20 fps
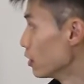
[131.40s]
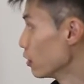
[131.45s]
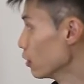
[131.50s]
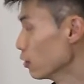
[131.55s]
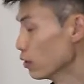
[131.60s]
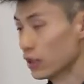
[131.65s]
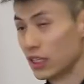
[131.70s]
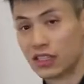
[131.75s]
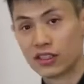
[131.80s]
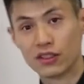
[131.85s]

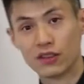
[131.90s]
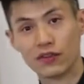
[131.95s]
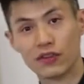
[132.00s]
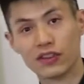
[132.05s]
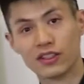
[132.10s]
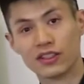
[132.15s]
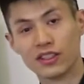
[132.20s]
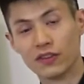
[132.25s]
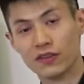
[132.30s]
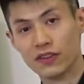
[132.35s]
So that's the
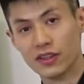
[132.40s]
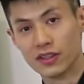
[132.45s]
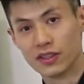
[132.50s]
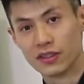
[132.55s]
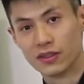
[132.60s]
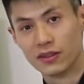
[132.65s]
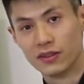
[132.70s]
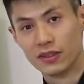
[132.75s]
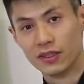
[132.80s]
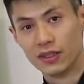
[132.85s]
first
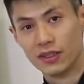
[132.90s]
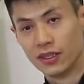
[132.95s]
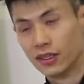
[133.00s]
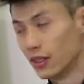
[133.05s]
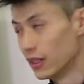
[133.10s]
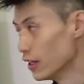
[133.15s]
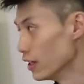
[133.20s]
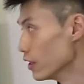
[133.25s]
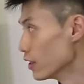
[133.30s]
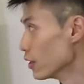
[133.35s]
difference.
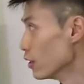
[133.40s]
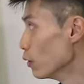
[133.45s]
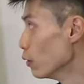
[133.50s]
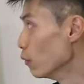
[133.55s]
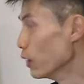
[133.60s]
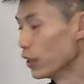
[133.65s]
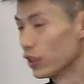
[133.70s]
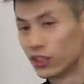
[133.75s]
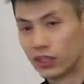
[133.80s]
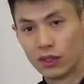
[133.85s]
Is
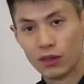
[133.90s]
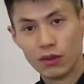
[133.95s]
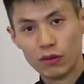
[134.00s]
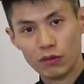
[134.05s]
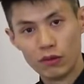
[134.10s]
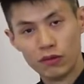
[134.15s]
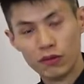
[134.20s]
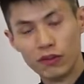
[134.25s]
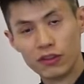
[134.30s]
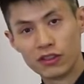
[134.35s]
Wing Chun
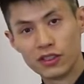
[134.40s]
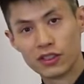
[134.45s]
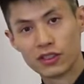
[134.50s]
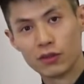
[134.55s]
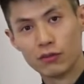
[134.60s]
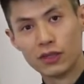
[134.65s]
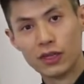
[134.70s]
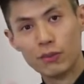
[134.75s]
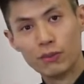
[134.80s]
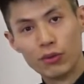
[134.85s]
will focus
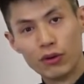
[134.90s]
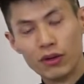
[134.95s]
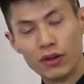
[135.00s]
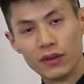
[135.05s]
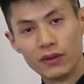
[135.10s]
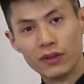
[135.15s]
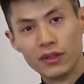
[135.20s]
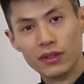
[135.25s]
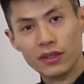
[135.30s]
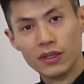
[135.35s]
on one
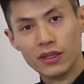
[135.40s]
point,